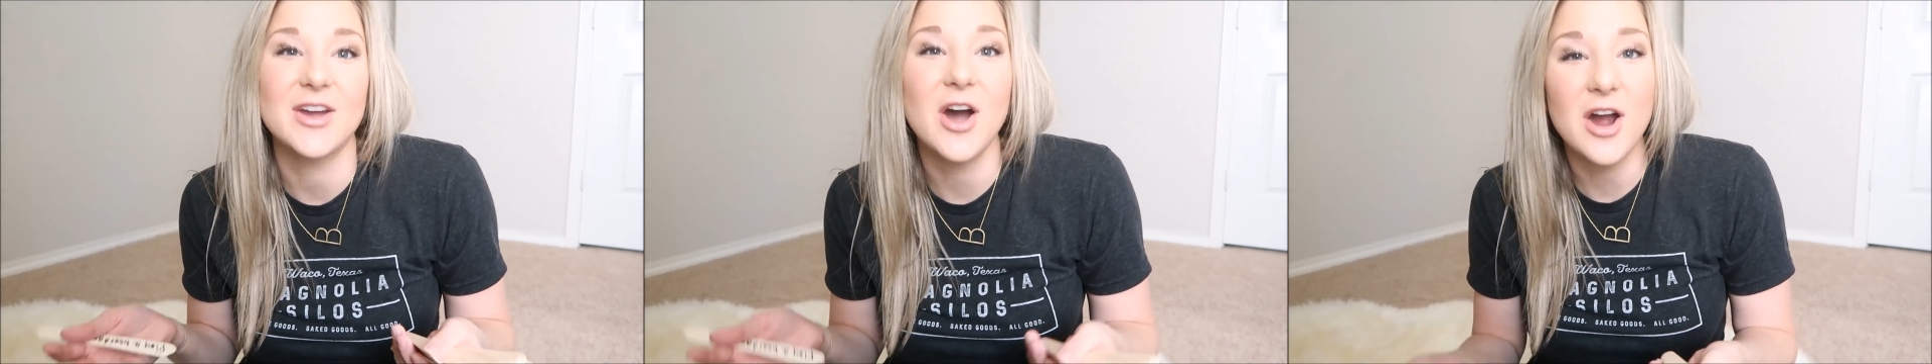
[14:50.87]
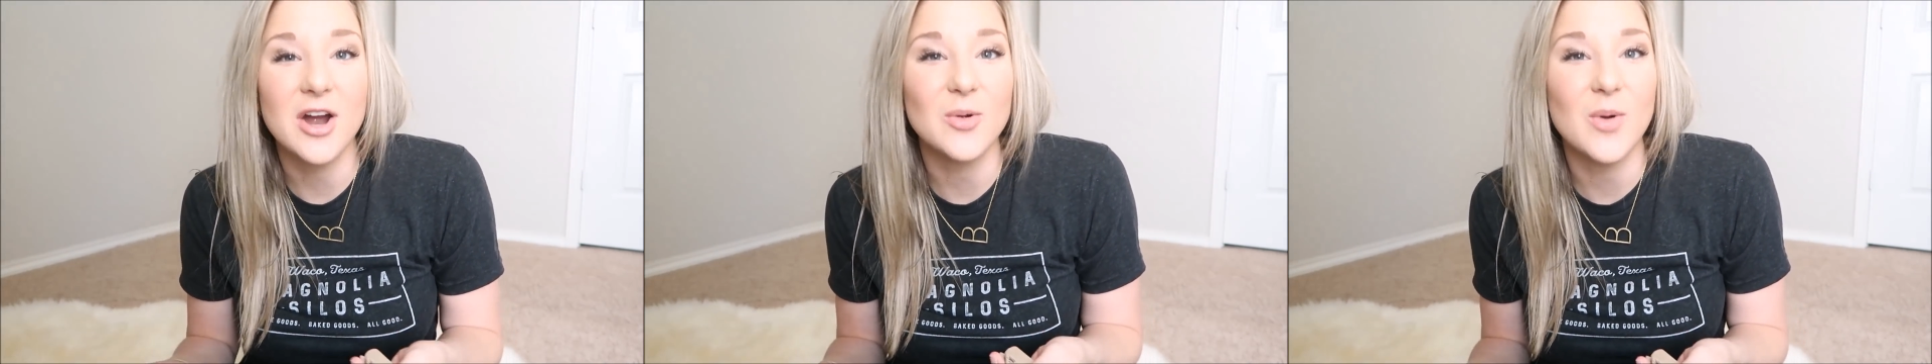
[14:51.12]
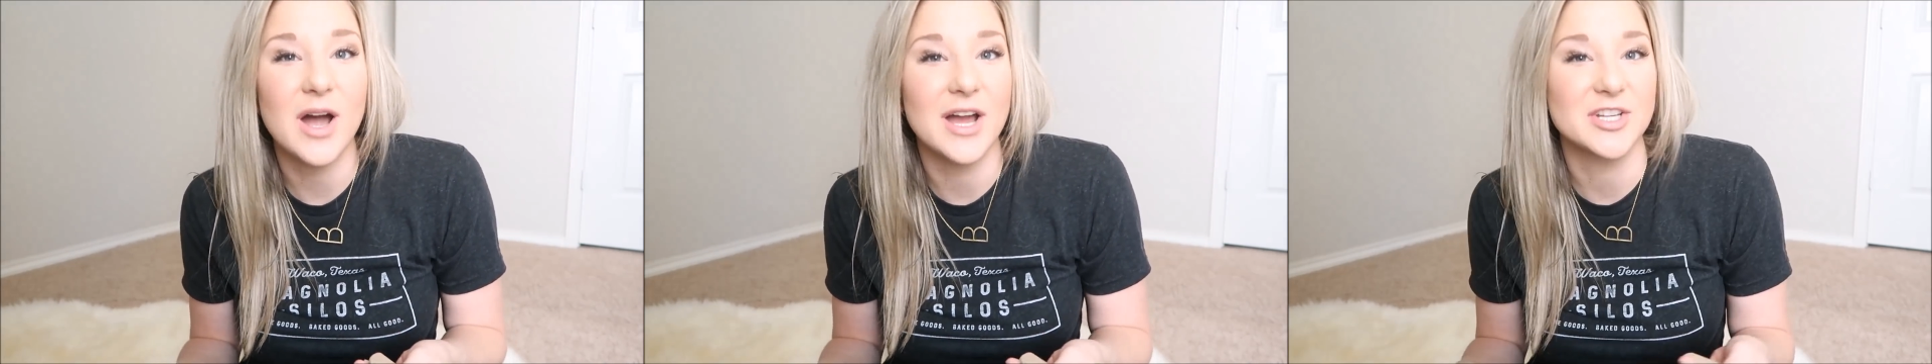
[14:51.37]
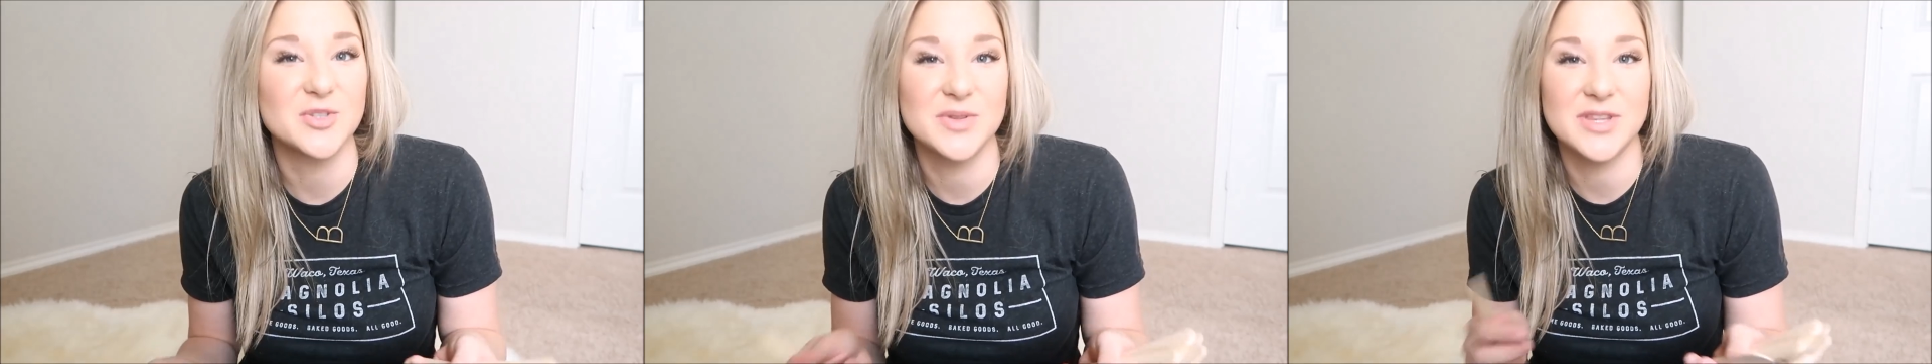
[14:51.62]
car
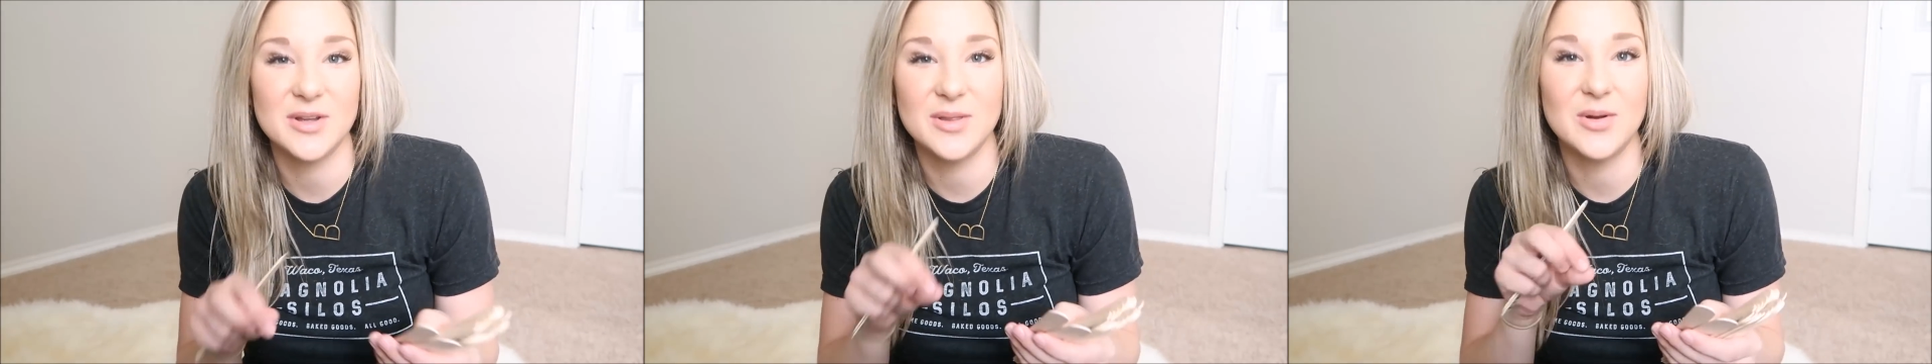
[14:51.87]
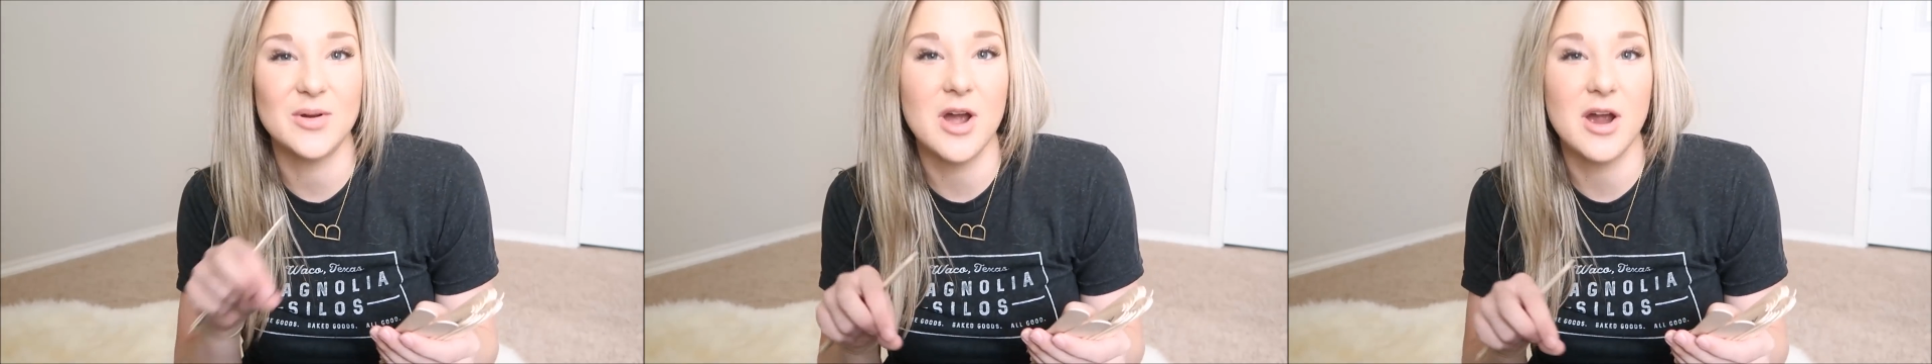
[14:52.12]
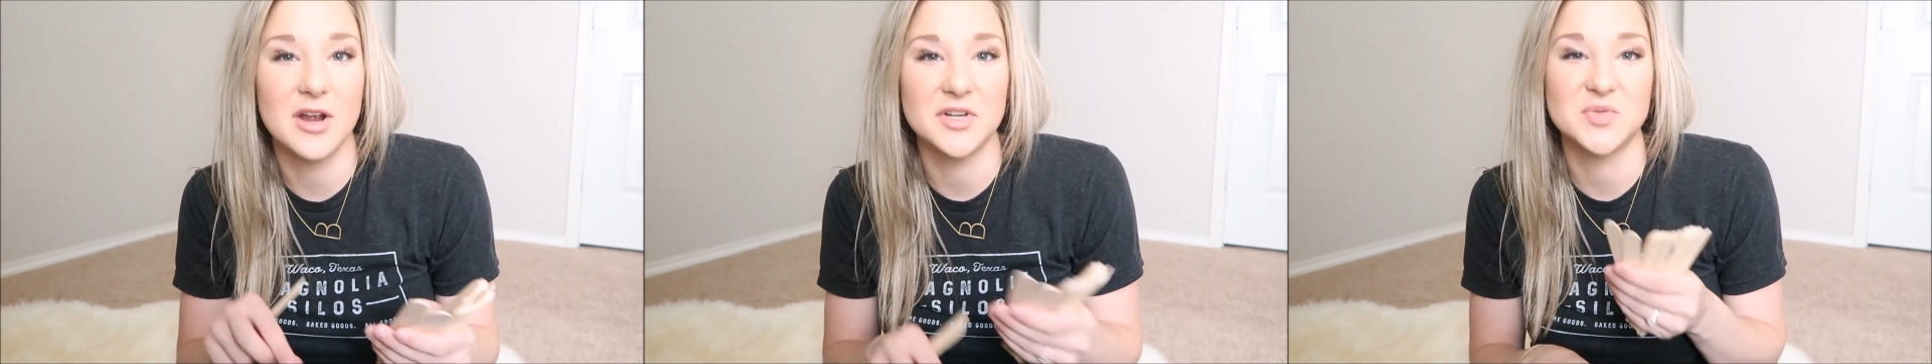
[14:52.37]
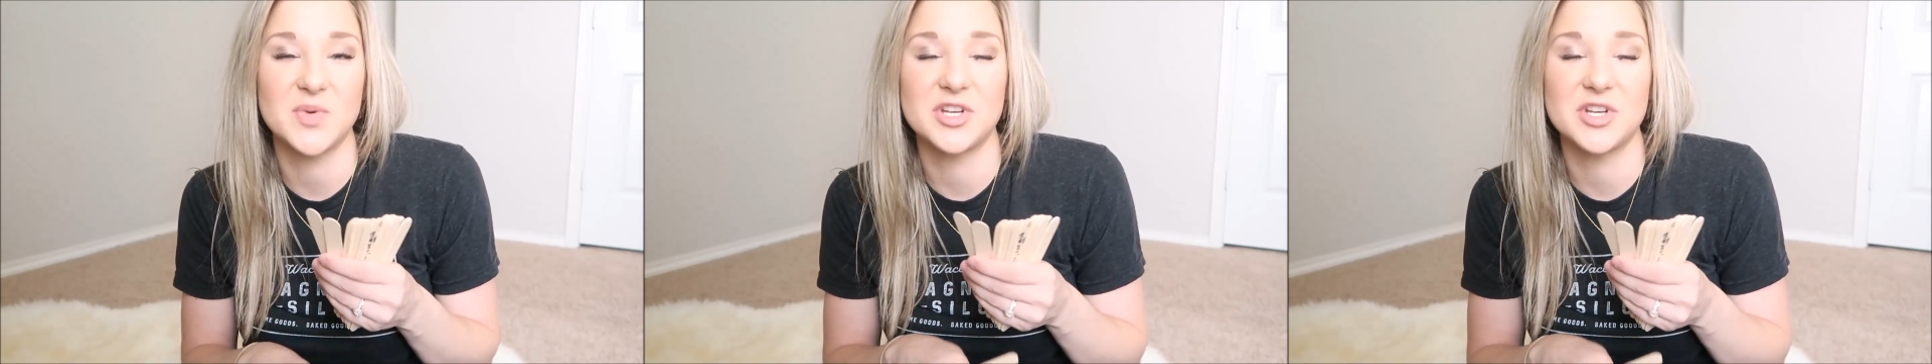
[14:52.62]
wash with their little cars,